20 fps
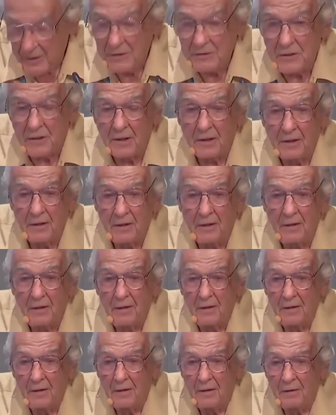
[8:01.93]

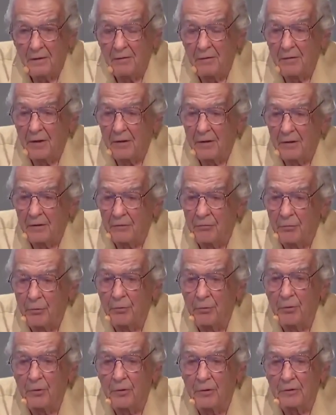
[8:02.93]
Beijing, like a
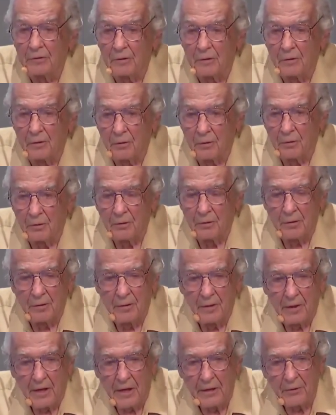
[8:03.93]
few years
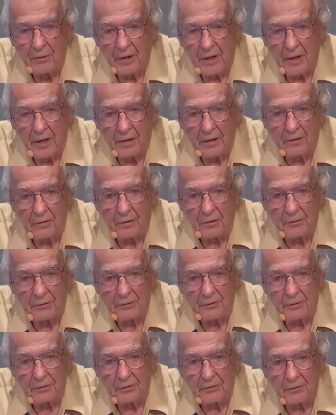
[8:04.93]
ago, and you can't
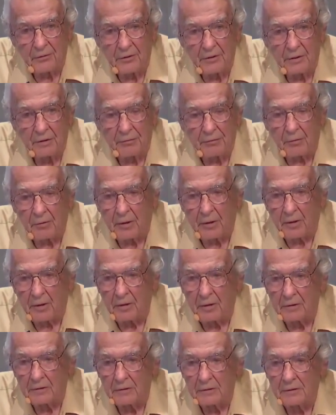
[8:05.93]
cross the streets for
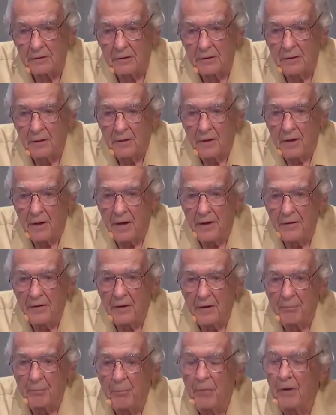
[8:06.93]
cars.
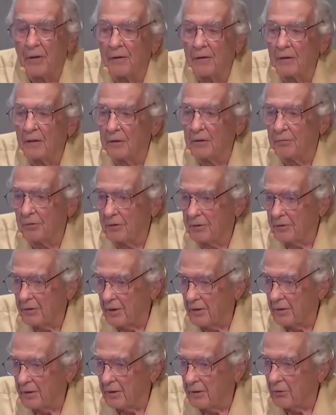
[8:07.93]
And there's buildings
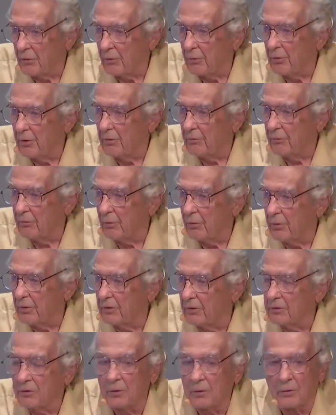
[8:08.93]
which are like 30,
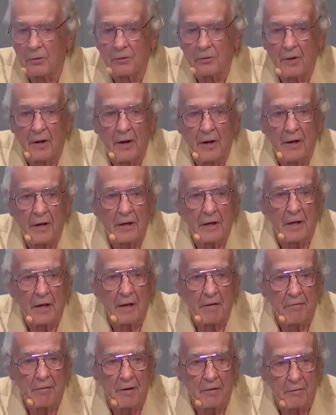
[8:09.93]
40 stories high
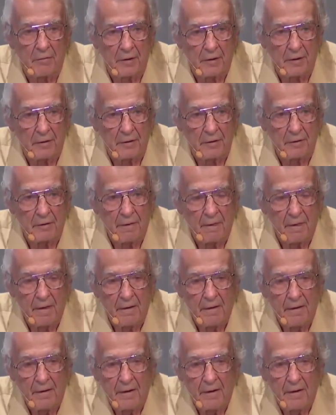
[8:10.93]
everywhere.